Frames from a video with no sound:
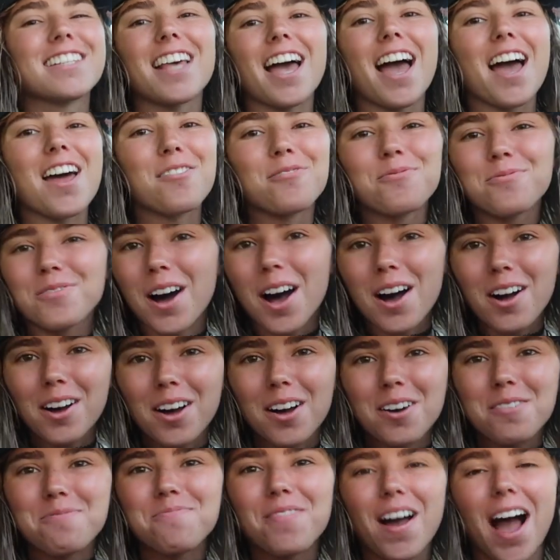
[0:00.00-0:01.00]
and
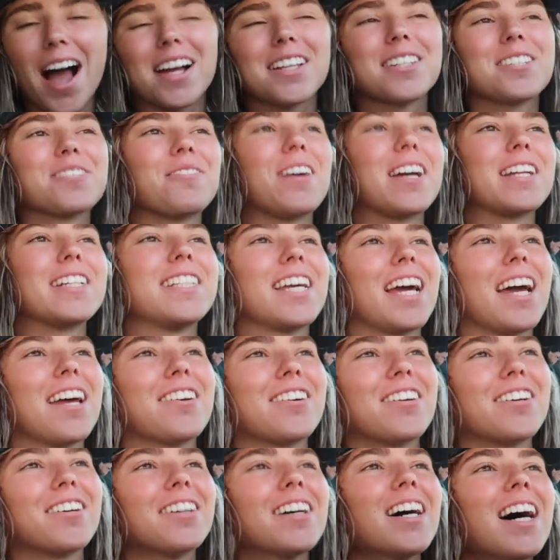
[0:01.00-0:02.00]
welcome back to my
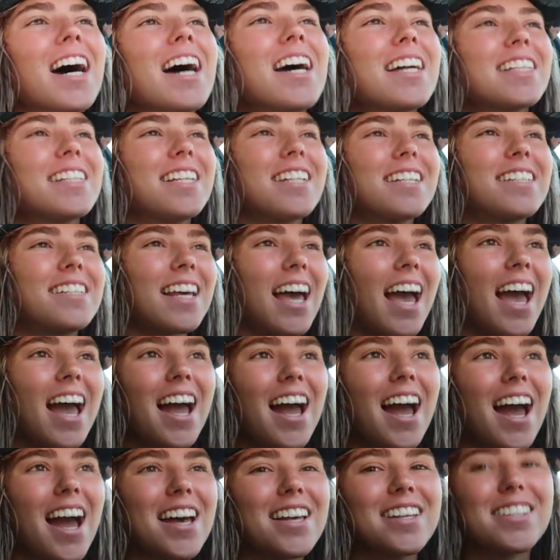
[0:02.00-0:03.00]
channel.
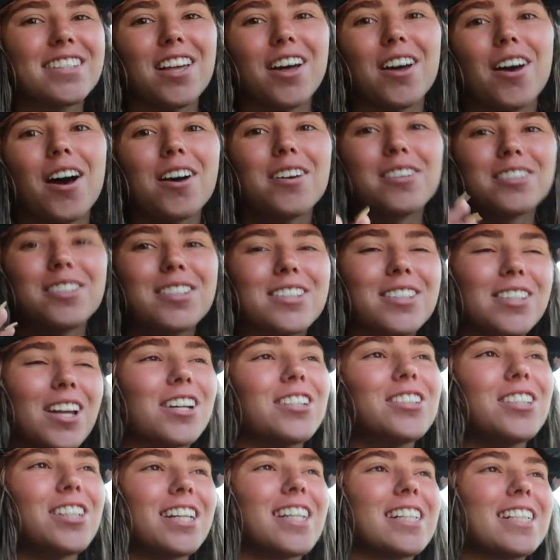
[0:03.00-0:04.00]
Today is
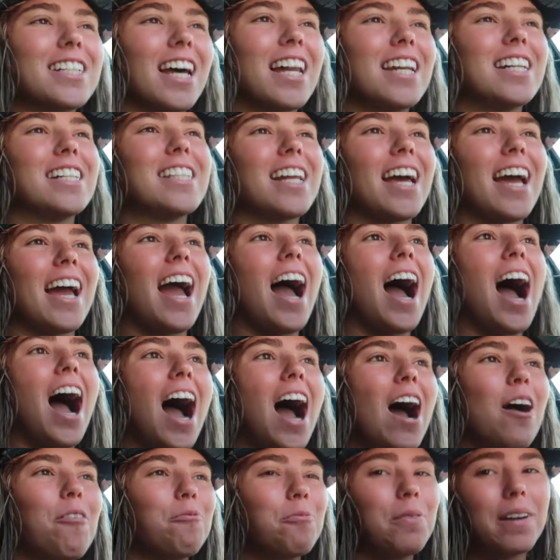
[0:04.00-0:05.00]
such an exciting day.
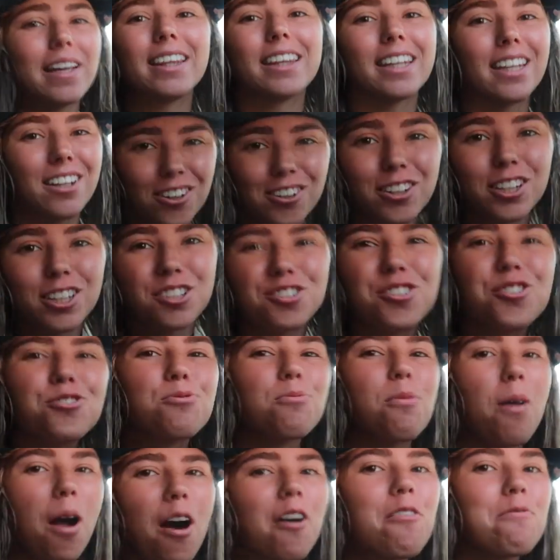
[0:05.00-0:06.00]
We literally
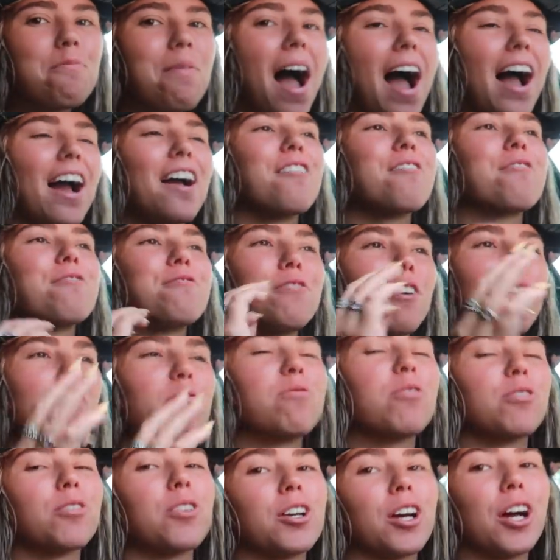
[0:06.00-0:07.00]
drove back
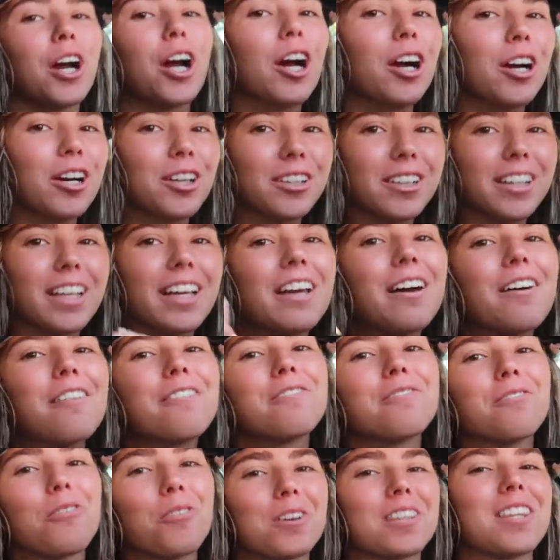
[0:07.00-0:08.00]
from Florida early
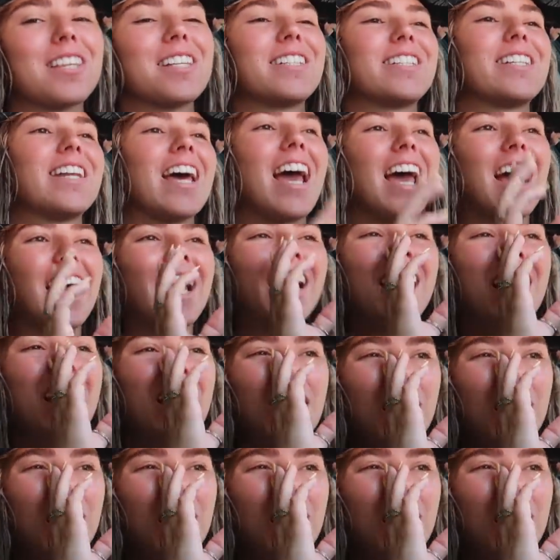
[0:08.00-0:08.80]
for this day.